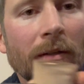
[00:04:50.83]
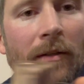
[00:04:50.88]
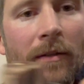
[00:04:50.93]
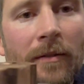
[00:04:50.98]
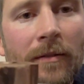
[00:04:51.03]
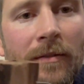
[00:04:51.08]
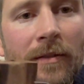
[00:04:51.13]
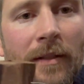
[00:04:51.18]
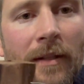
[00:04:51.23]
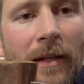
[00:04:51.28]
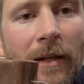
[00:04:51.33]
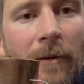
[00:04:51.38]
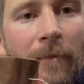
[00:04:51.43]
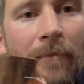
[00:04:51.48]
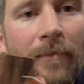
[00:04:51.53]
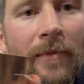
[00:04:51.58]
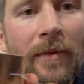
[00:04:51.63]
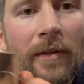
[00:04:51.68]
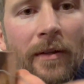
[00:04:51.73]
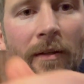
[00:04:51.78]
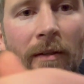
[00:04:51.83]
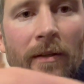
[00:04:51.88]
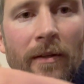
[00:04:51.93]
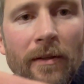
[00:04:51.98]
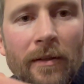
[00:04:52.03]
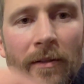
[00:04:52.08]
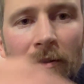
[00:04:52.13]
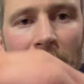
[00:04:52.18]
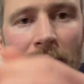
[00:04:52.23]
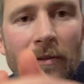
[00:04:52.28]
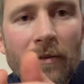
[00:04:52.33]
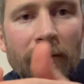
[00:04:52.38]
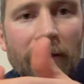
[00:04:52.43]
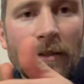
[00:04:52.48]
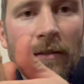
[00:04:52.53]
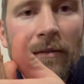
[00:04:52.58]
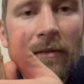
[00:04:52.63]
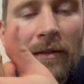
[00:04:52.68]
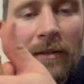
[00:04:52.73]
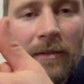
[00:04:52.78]
See that? So
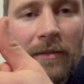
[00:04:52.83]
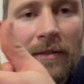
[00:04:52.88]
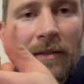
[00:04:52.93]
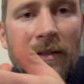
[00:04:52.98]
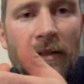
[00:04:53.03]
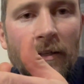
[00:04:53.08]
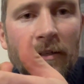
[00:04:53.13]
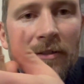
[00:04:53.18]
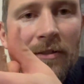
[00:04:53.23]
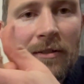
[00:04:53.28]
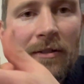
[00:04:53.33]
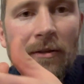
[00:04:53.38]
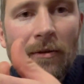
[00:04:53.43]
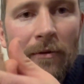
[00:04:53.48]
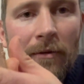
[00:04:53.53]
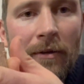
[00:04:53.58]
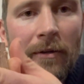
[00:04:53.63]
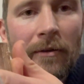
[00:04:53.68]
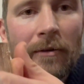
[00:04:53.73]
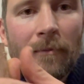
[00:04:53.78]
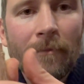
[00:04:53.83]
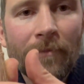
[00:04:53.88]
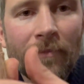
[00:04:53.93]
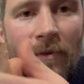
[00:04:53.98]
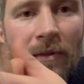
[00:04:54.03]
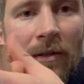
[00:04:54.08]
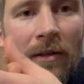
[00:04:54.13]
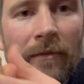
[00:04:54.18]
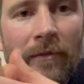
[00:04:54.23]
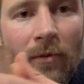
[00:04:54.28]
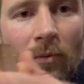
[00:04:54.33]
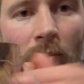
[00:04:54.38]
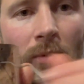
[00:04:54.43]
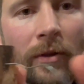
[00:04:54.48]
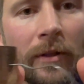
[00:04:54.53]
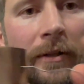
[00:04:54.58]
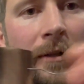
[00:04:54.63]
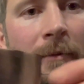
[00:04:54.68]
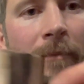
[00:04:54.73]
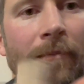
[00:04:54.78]
here is the exterior of the
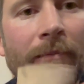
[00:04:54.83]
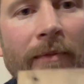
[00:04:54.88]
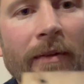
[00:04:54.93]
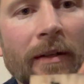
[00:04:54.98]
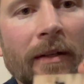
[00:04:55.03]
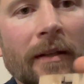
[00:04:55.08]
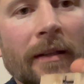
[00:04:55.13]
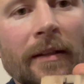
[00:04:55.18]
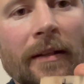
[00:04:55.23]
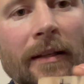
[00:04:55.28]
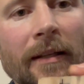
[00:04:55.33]
wood. The